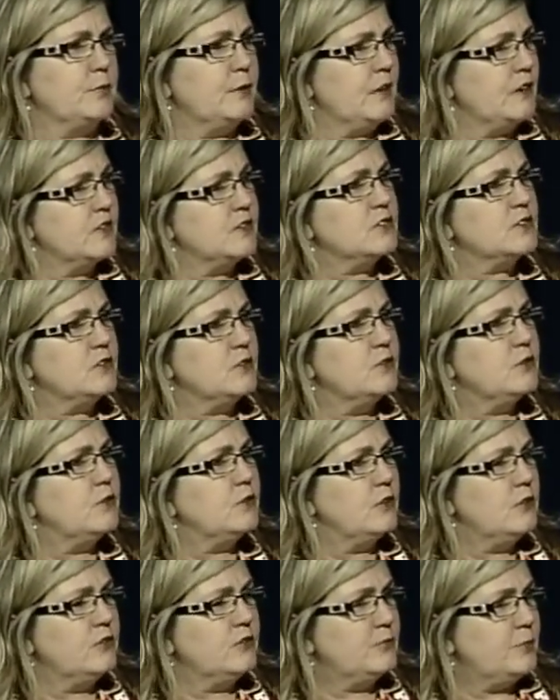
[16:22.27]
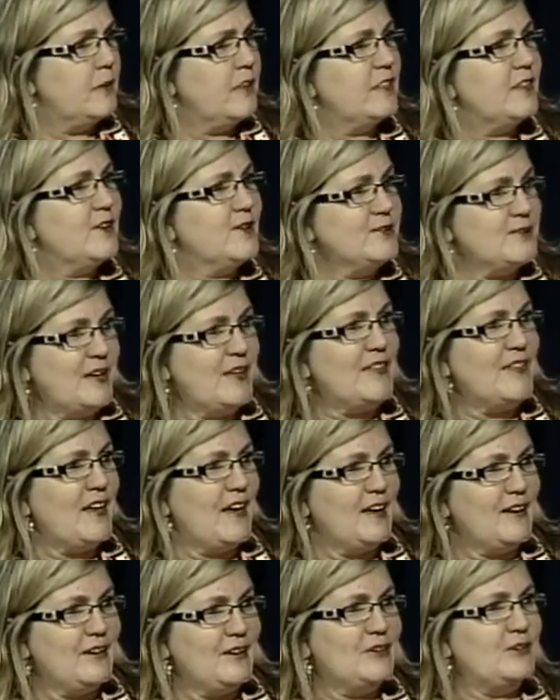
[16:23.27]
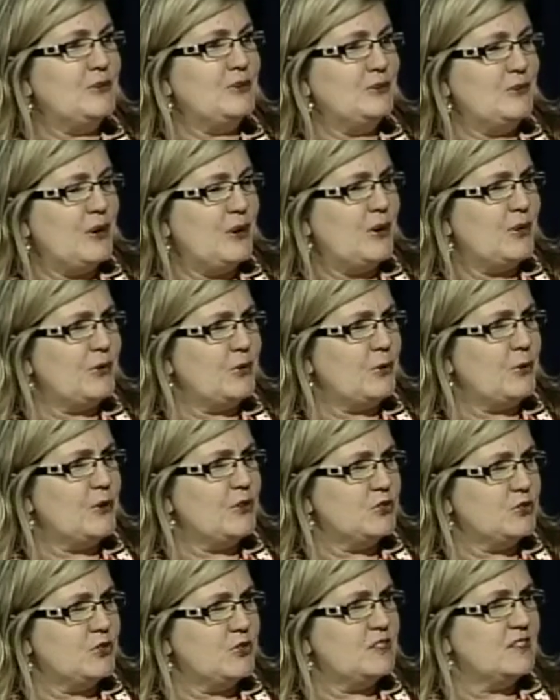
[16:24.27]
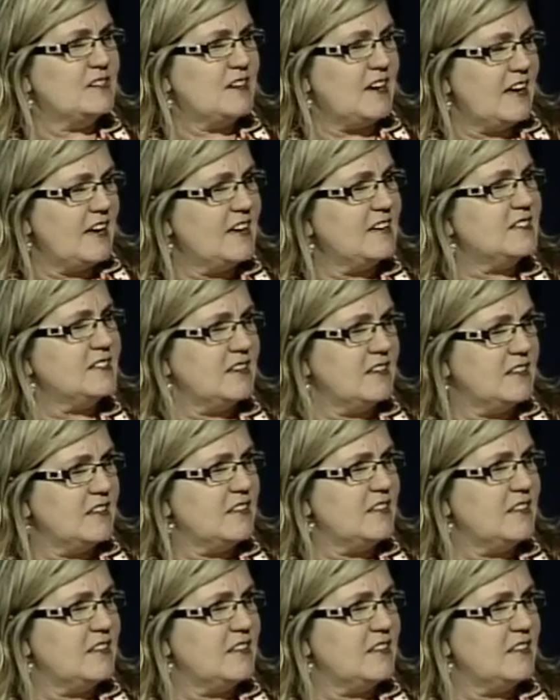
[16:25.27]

because you've been there, done that, and you know the questions to ask and the